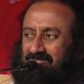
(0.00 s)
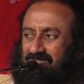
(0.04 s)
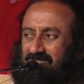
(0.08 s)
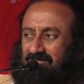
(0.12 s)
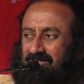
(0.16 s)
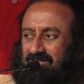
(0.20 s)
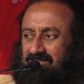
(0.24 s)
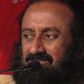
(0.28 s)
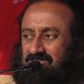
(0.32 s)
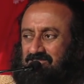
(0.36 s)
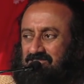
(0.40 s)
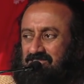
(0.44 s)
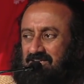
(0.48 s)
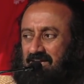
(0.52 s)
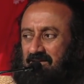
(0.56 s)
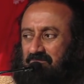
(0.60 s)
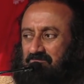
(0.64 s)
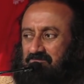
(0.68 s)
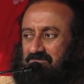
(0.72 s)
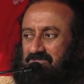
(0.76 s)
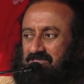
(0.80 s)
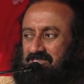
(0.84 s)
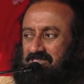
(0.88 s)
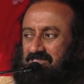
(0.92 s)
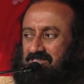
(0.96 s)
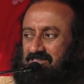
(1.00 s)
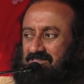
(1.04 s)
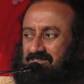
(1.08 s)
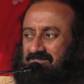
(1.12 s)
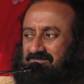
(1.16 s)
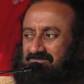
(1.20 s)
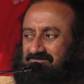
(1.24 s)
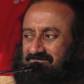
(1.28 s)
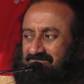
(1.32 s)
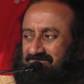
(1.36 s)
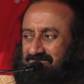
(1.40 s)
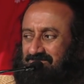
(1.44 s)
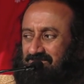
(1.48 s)
one chapter,
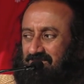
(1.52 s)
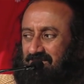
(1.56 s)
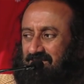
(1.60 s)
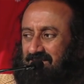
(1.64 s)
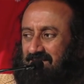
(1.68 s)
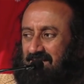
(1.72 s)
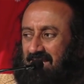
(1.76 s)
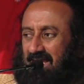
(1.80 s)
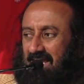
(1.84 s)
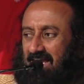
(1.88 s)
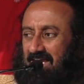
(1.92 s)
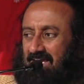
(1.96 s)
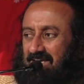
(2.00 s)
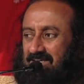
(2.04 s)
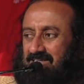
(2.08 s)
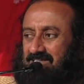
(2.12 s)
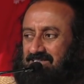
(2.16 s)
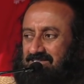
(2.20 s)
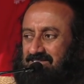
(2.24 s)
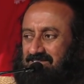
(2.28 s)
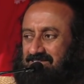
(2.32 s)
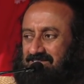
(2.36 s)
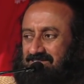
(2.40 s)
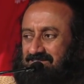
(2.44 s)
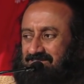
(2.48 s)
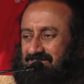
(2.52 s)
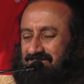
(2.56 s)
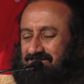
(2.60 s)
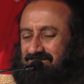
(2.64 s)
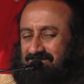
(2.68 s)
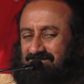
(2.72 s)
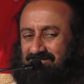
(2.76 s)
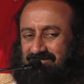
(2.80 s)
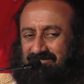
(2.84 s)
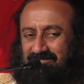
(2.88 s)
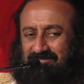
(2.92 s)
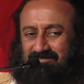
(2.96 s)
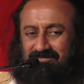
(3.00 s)
one act
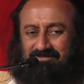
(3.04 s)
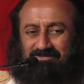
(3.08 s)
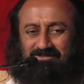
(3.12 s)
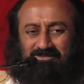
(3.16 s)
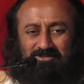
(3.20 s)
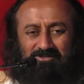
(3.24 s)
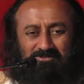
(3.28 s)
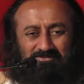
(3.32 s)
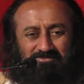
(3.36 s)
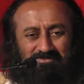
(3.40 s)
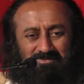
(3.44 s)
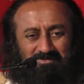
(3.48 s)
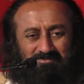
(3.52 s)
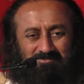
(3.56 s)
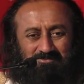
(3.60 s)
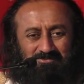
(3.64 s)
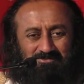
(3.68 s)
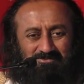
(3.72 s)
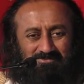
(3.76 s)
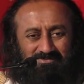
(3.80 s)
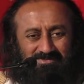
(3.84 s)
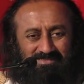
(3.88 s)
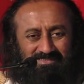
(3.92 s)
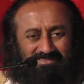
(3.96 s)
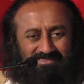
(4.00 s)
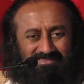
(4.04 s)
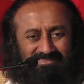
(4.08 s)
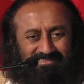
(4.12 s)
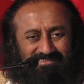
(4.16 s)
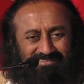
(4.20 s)
of a movie.